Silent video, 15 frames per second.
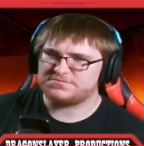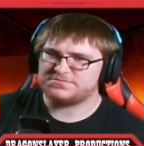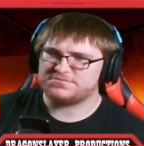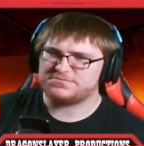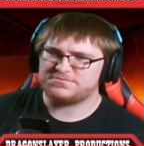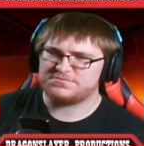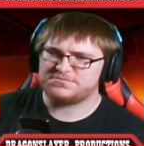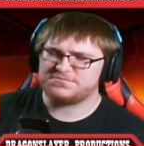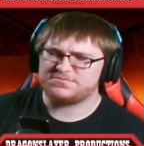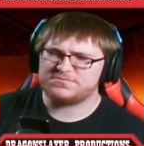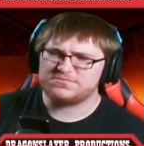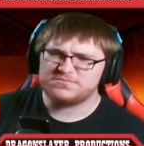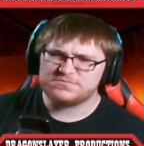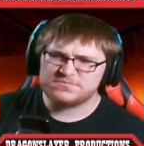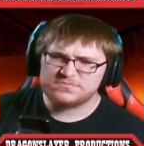
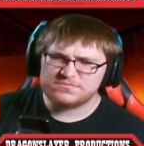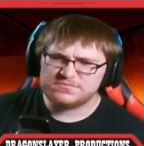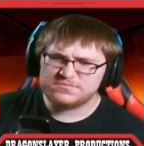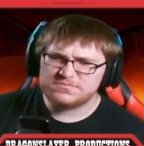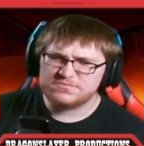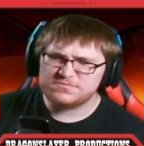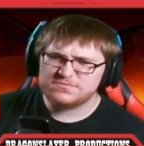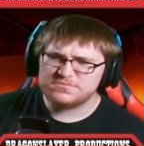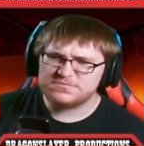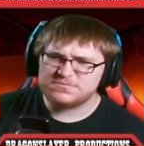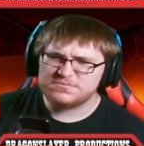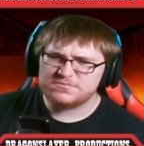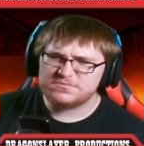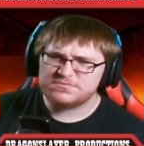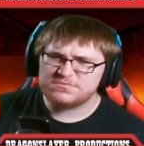
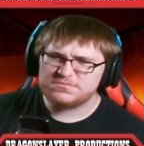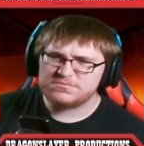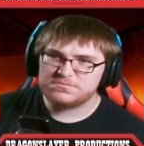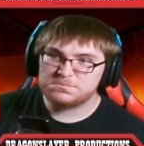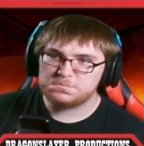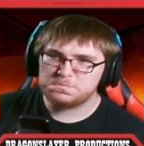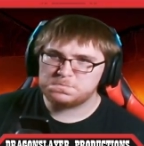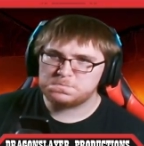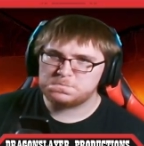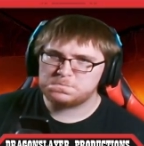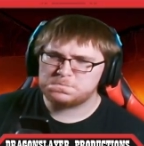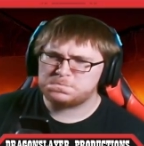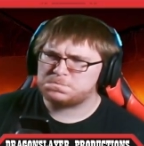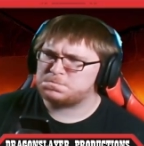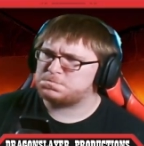
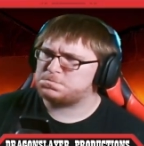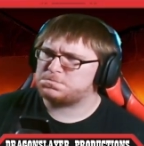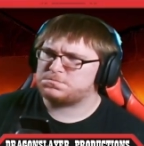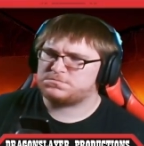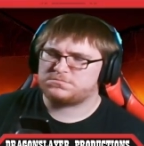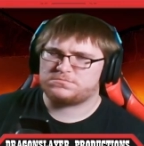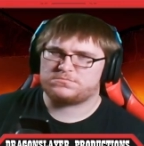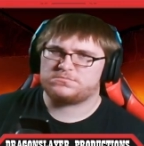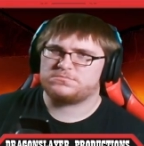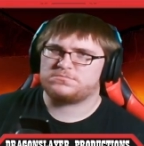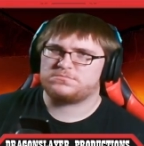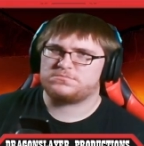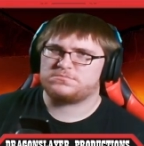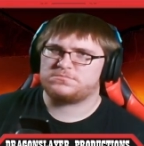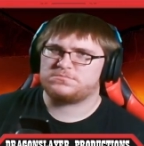
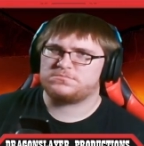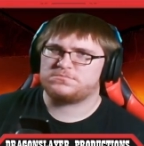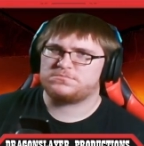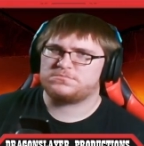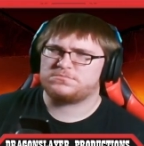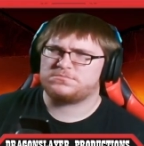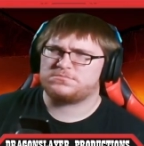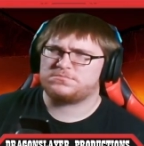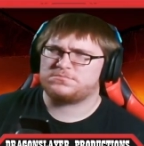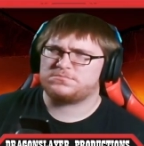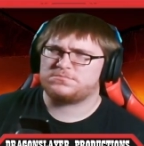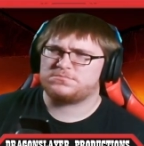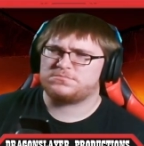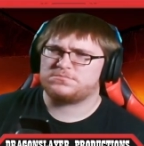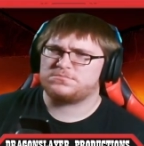
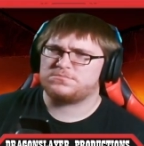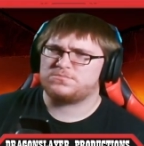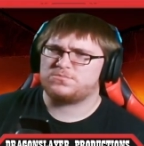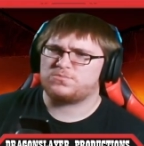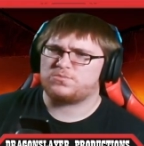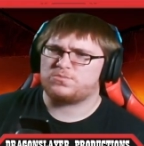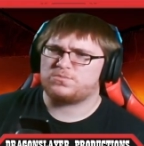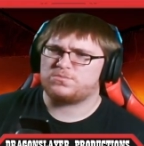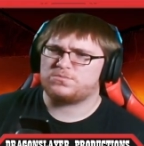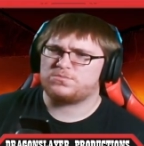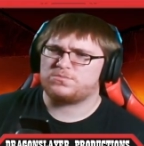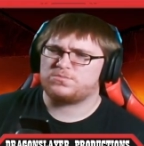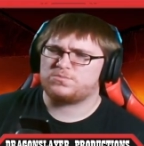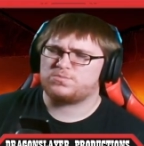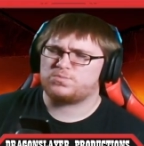
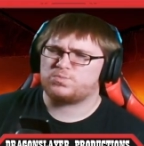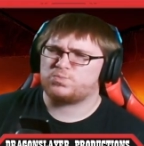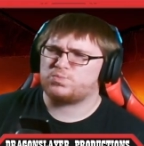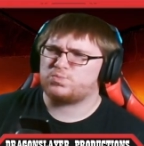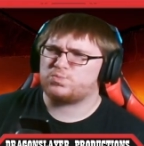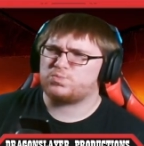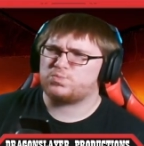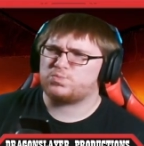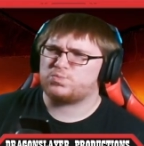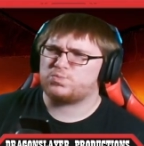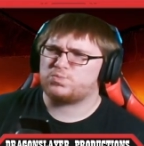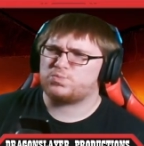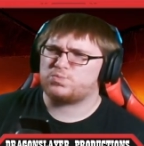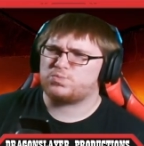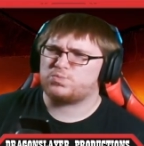
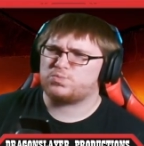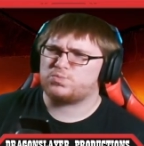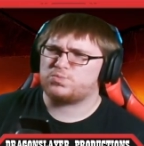[no speech]